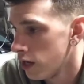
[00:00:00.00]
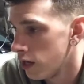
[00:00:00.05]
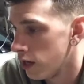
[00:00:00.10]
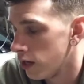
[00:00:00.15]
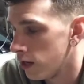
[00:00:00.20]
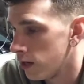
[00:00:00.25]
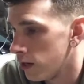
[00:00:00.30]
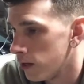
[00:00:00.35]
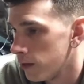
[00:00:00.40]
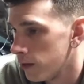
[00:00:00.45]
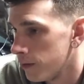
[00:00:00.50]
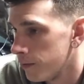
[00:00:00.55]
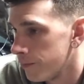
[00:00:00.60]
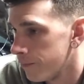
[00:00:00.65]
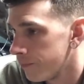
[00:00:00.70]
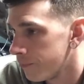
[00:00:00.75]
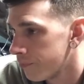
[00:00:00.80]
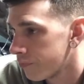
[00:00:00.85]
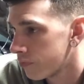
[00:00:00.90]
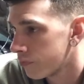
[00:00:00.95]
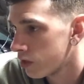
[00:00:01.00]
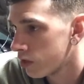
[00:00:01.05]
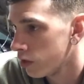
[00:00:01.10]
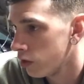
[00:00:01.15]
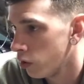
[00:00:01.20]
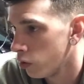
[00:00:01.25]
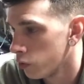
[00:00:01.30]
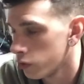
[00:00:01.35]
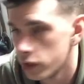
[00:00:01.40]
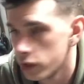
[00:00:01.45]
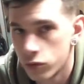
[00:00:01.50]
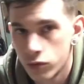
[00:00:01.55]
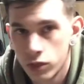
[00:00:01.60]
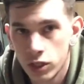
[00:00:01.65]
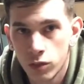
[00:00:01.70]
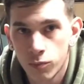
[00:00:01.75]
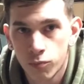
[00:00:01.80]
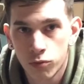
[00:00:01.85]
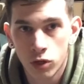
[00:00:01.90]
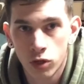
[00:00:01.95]
Um, only
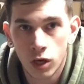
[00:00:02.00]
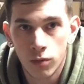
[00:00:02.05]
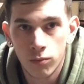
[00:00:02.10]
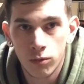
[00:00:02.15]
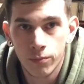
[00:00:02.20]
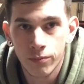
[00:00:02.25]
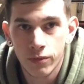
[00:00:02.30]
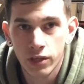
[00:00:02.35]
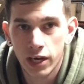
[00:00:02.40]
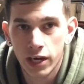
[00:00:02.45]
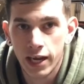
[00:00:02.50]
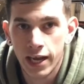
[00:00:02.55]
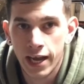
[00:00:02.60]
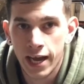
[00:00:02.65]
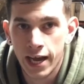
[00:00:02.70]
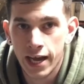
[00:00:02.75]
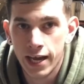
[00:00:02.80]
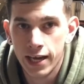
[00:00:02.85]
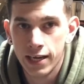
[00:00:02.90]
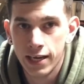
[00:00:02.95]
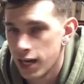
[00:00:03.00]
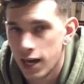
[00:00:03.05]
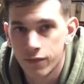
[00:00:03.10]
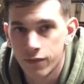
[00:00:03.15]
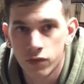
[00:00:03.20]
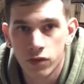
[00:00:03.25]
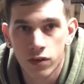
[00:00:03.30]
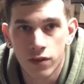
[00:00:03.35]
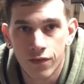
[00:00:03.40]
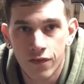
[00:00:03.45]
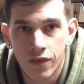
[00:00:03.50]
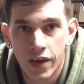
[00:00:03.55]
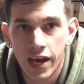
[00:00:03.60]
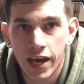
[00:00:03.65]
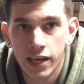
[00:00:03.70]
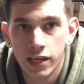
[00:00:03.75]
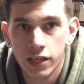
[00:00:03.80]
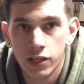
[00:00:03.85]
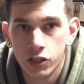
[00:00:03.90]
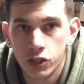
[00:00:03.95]
real problem that I had after the
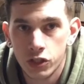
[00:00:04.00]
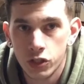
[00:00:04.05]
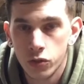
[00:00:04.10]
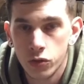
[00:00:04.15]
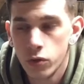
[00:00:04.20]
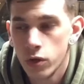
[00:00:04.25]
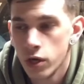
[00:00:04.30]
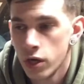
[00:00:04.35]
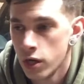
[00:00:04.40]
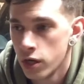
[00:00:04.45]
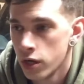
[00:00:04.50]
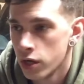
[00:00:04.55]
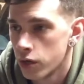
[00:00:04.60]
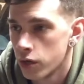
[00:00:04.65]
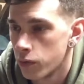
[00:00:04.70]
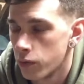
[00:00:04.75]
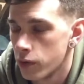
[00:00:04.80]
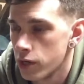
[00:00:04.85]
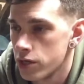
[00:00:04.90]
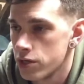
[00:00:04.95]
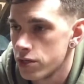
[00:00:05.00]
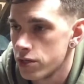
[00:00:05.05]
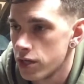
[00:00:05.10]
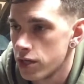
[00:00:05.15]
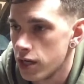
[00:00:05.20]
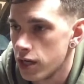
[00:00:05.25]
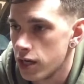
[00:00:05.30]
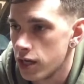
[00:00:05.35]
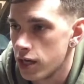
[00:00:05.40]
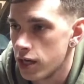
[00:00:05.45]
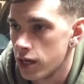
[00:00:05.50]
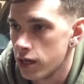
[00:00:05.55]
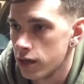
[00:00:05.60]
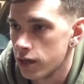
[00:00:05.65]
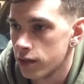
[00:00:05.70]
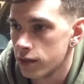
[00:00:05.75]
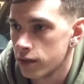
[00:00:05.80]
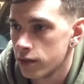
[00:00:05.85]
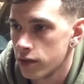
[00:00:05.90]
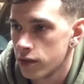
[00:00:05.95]
fan issue was
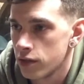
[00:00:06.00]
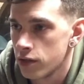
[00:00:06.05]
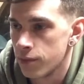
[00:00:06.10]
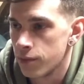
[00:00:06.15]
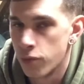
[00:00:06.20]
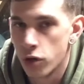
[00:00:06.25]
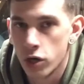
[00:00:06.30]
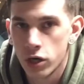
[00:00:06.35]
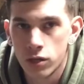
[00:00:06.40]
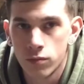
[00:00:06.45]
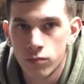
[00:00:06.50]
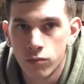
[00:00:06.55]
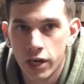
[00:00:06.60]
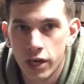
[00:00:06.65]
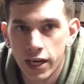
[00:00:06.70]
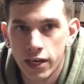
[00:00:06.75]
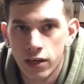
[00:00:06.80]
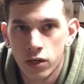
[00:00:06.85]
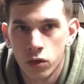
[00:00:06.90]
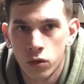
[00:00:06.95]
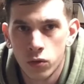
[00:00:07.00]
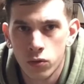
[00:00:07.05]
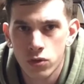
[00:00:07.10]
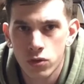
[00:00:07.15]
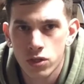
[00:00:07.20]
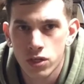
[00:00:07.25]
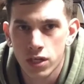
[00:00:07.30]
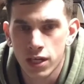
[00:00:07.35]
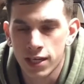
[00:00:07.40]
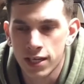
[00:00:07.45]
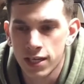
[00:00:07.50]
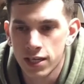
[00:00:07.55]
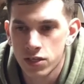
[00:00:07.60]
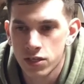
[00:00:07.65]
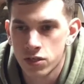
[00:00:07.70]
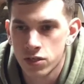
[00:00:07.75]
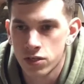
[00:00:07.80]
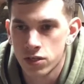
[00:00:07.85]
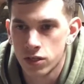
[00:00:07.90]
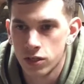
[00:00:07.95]
uh, the bottom rad hose, I
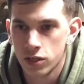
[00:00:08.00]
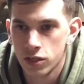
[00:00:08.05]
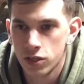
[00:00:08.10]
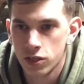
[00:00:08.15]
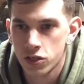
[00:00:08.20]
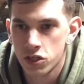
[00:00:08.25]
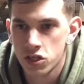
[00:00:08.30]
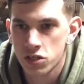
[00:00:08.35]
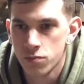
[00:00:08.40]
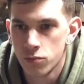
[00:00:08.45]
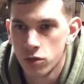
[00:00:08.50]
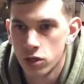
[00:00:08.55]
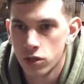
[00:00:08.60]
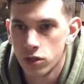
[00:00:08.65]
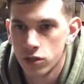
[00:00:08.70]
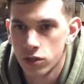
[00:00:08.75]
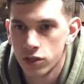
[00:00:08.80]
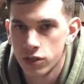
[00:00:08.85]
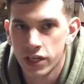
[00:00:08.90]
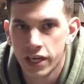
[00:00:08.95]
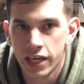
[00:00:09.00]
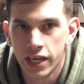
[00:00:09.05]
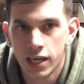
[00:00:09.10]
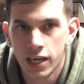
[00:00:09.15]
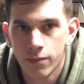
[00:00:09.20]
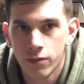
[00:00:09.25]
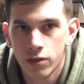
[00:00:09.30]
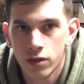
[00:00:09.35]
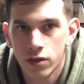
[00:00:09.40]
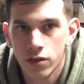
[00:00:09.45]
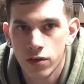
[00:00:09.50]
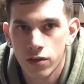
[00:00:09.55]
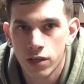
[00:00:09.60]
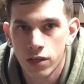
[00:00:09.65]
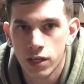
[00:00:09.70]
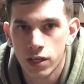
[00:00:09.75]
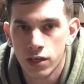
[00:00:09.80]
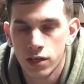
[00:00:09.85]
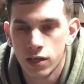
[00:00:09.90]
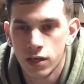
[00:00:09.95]
guess, is a little smaller diameter
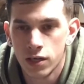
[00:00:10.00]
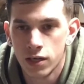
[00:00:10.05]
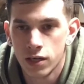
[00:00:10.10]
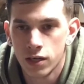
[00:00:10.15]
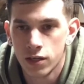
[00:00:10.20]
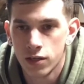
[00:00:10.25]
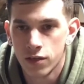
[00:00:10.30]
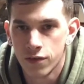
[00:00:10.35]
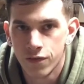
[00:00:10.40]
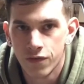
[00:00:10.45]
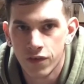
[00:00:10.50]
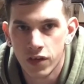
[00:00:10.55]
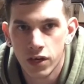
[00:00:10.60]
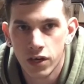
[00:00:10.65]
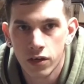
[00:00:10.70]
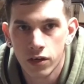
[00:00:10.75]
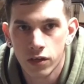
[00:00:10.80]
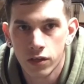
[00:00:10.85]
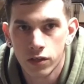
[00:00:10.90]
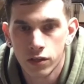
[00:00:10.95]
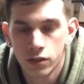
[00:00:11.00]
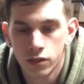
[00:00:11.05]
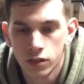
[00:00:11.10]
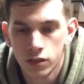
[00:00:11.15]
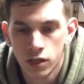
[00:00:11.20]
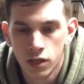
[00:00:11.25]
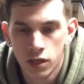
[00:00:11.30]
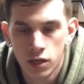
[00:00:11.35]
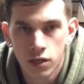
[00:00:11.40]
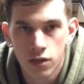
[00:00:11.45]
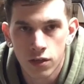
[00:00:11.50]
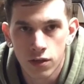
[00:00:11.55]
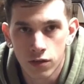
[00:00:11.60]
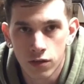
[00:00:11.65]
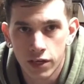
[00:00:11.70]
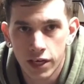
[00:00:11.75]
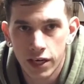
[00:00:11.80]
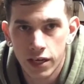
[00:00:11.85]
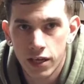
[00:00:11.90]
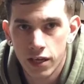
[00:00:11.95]
than uh, the fitting on the
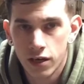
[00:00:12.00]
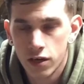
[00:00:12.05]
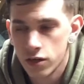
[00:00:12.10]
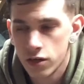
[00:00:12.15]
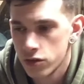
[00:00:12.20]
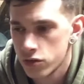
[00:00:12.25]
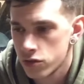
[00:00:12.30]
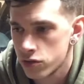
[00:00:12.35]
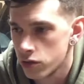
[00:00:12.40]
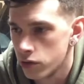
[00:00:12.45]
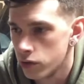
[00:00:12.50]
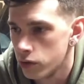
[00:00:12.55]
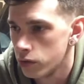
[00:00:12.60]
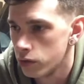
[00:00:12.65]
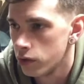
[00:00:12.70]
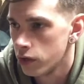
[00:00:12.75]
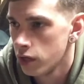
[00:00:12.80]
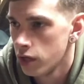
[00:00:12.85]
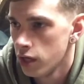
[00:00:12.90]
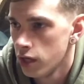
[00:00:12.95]
radiator, so